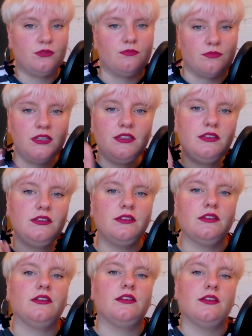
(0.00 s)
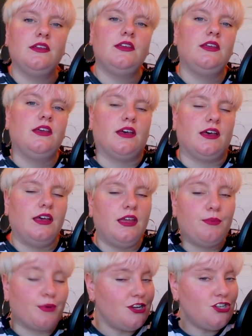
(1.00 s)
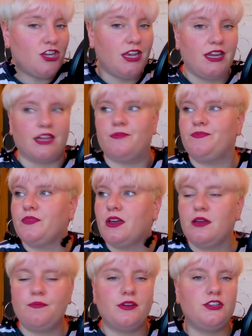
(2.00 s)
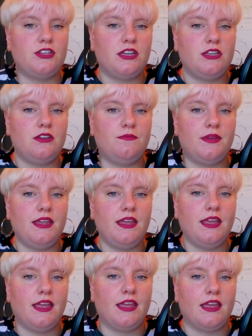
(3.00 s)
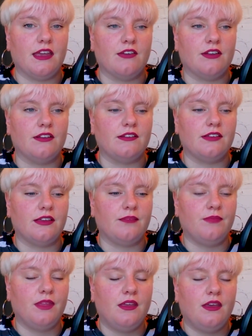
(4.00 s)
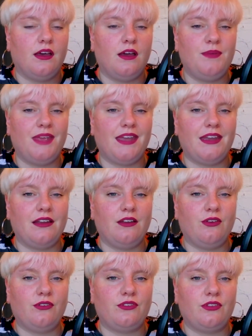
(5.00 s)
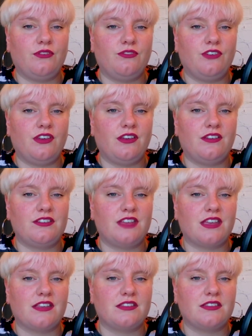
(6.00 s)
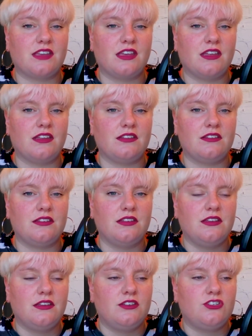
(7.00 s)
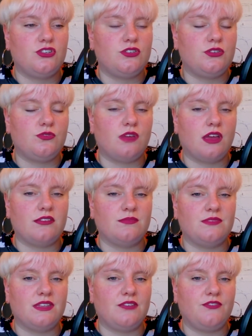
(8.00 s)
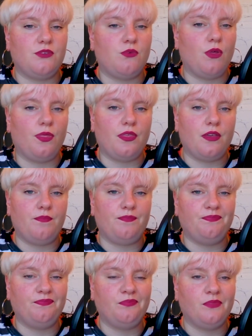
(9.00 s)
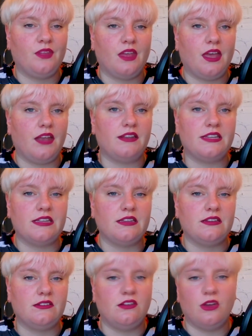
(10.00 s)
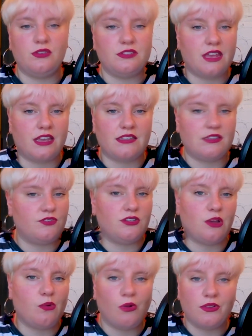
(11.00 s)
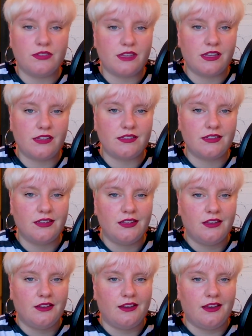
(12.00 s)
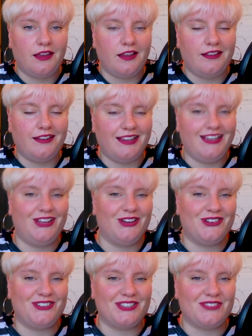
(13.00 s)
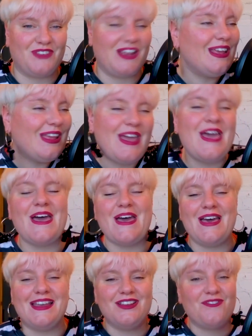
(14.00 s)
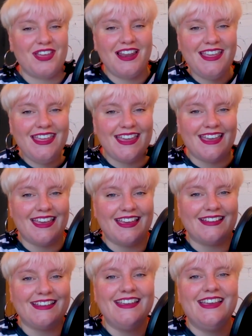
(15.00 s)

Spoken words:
be. I appreciate it. I appreciate you being here, and I hope you're getting lots of sex and juicy orgasms if you want them, and no sex if you don't want it. And you're just feeling good. You're feeling good.